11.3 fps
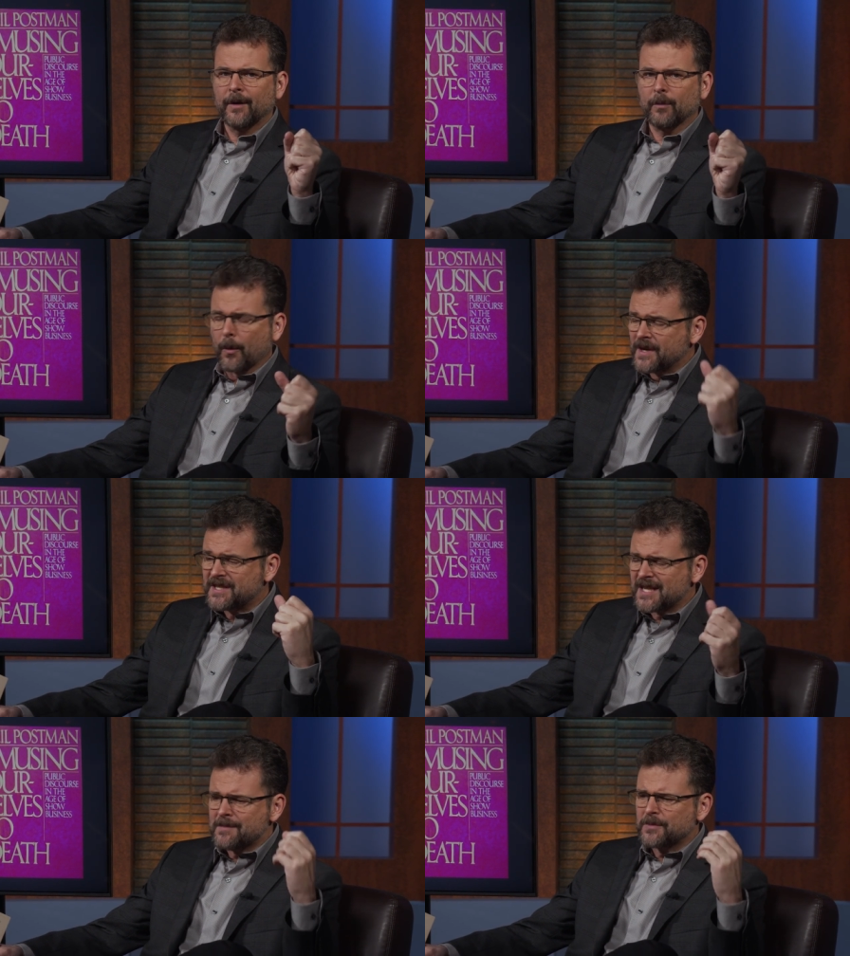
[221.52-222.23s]
What we
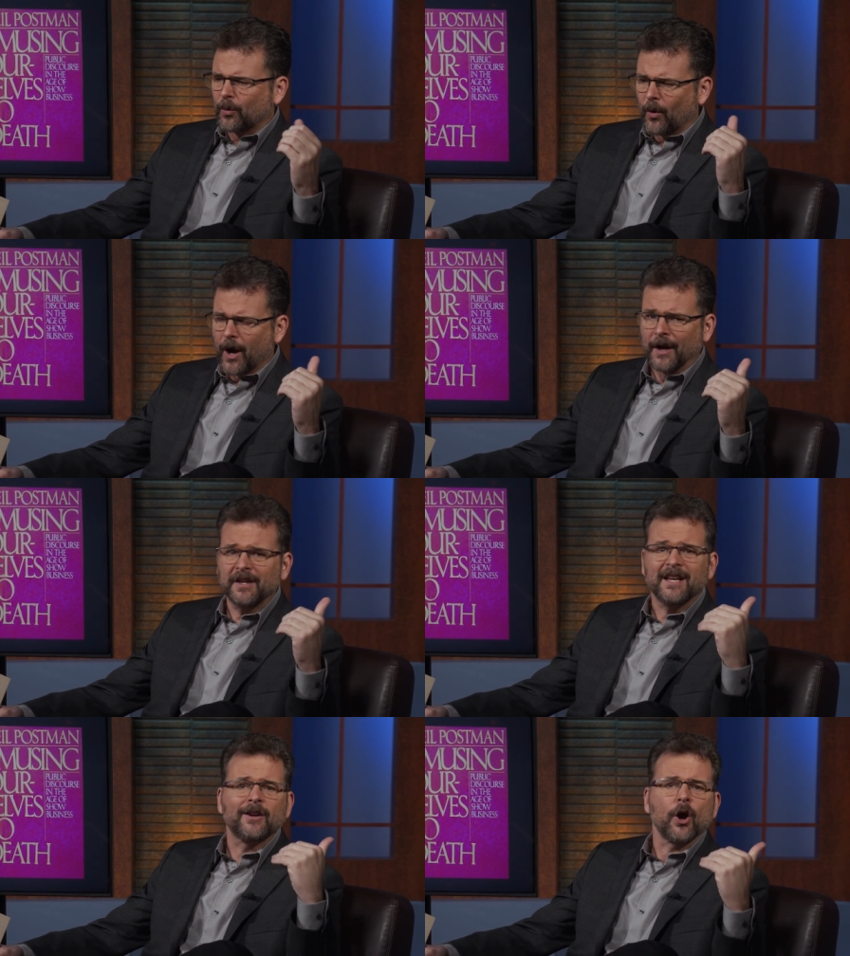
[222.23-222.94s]
seem to
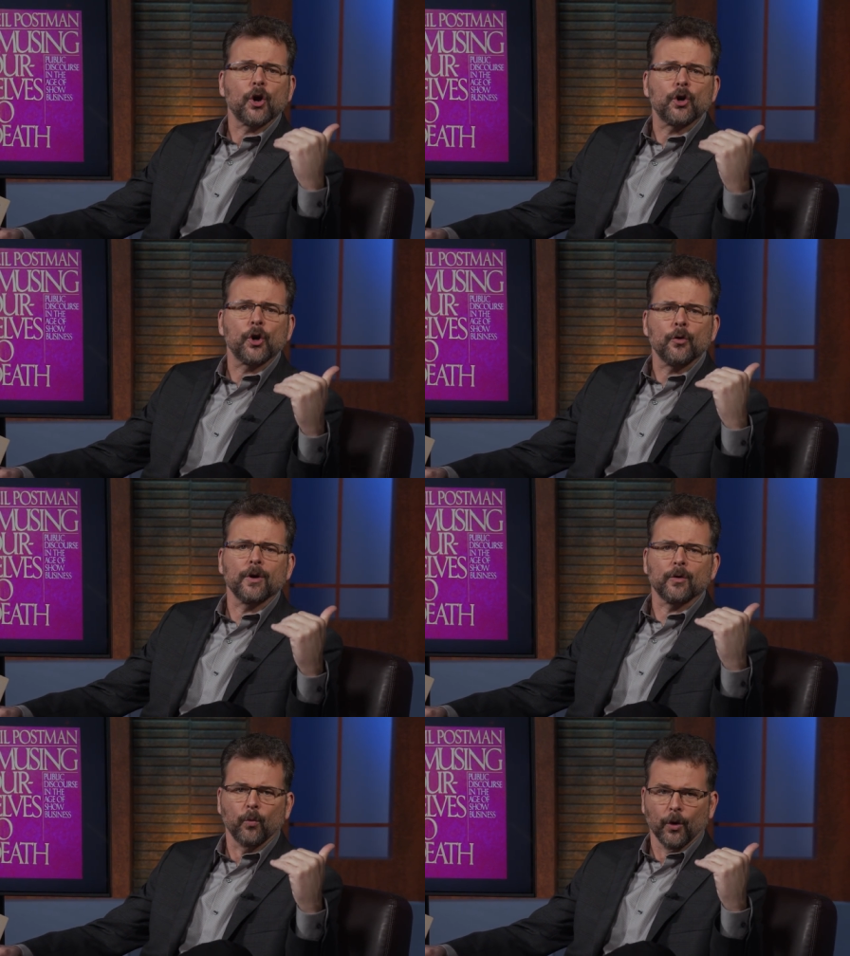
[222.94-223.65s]
want in our
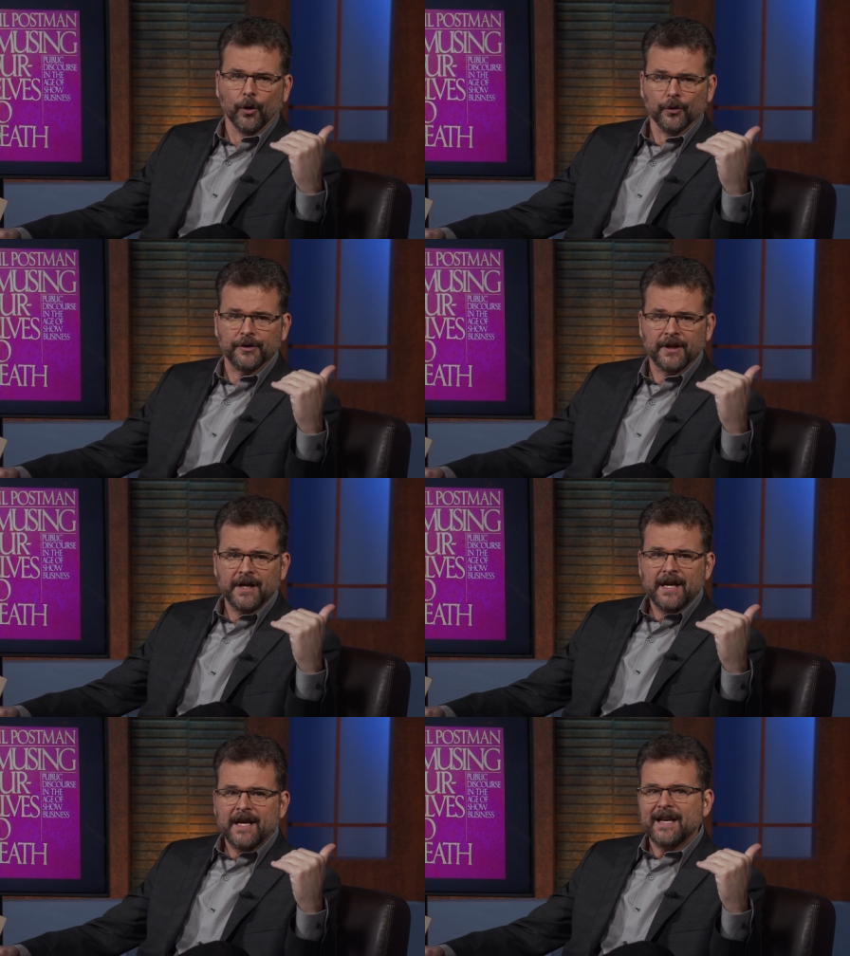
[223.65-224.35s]
current world
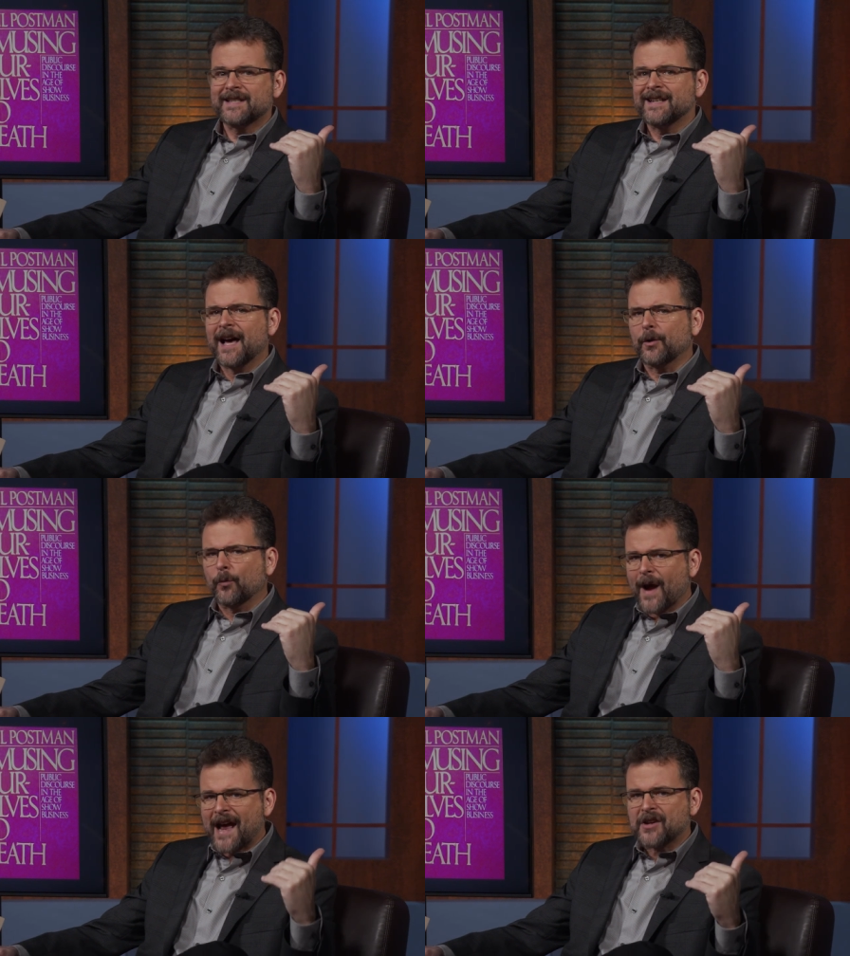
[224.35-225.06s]
is not a
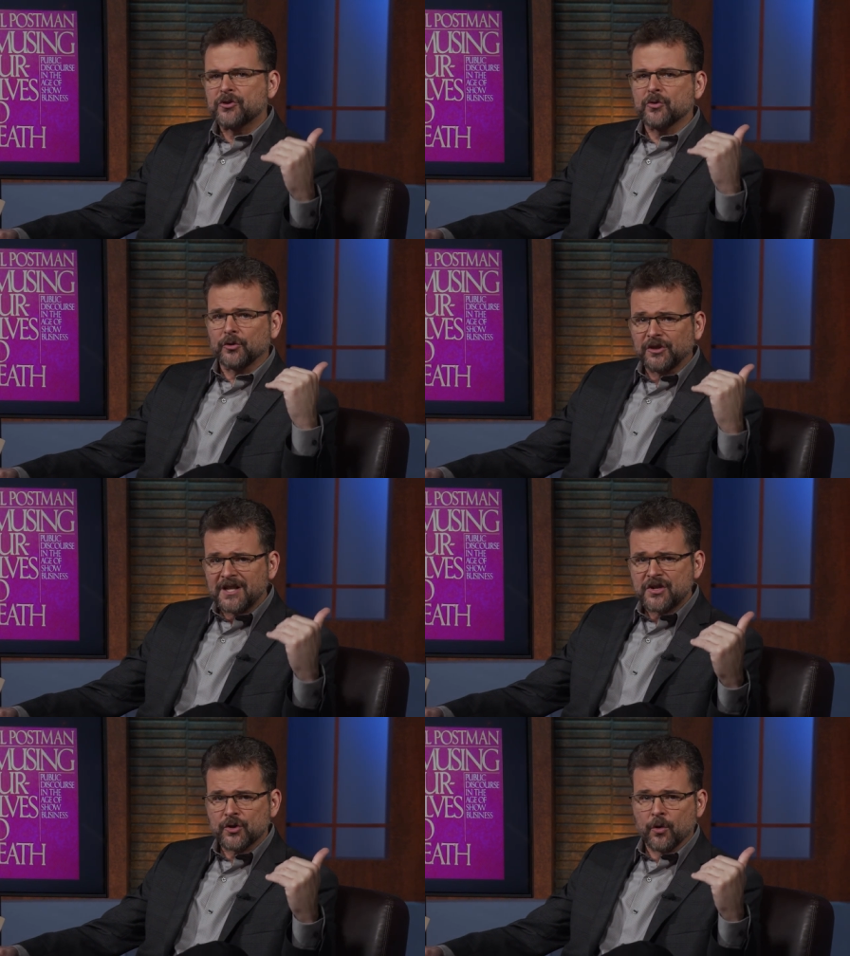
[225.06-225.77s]
rational
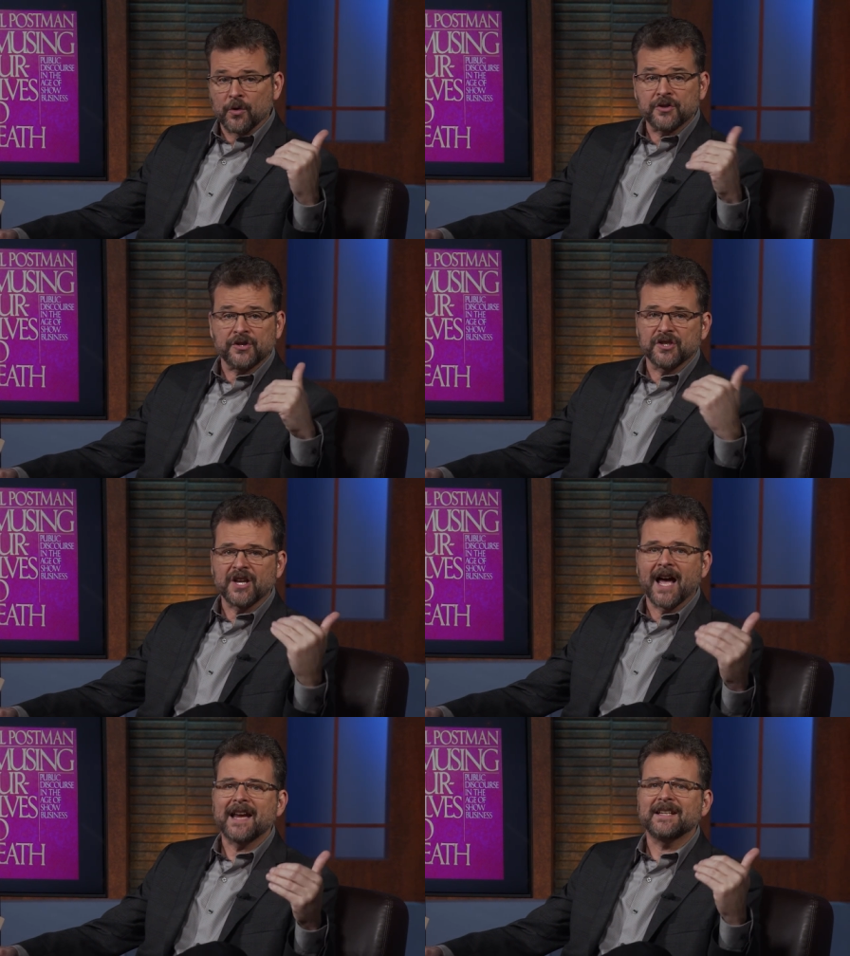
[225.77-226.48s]
discourse
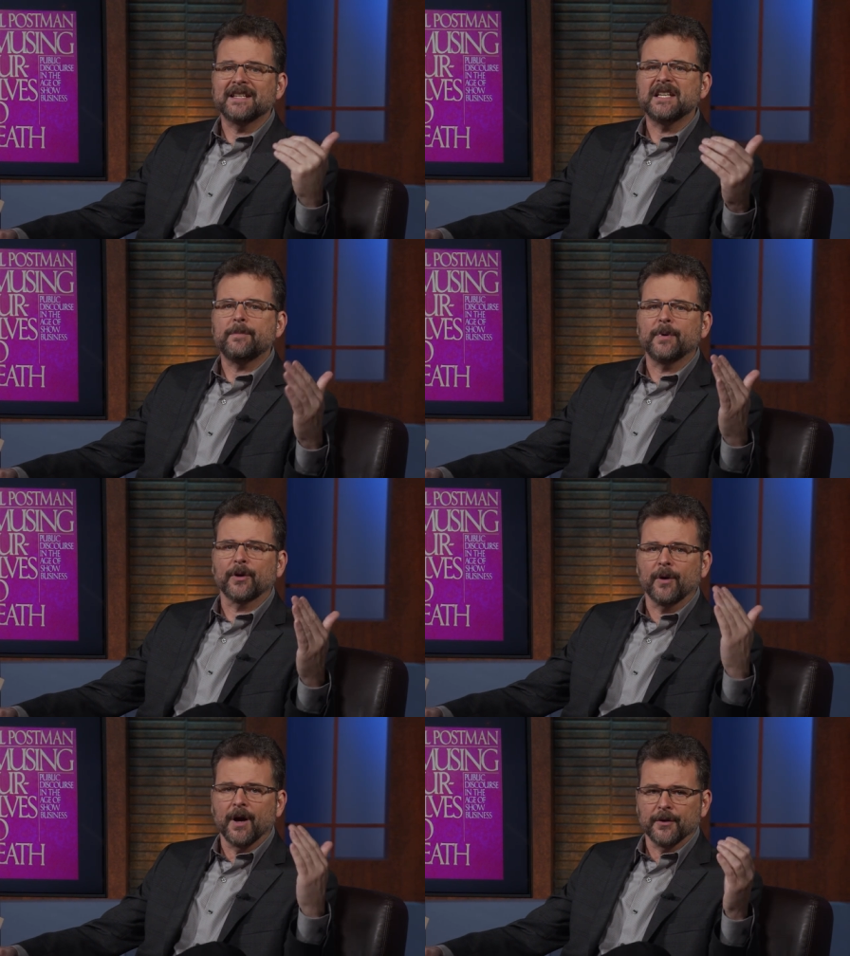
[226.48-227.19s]
designed to
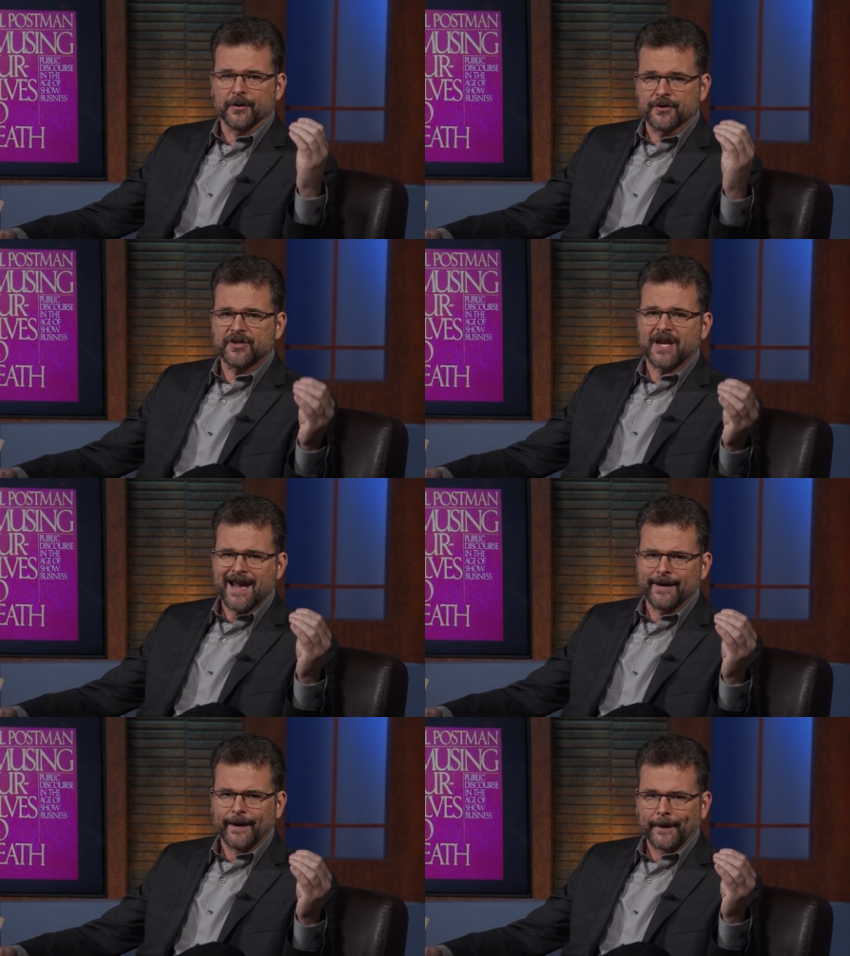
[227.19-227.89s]
deepen our
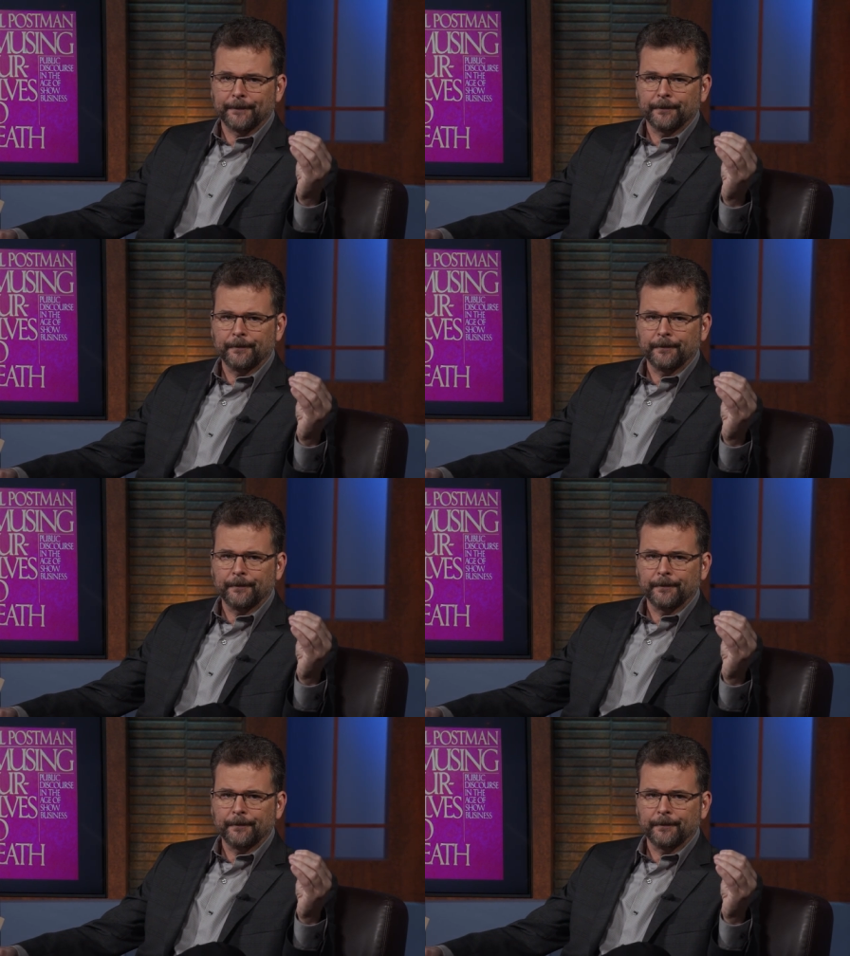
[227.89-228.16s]
understanding.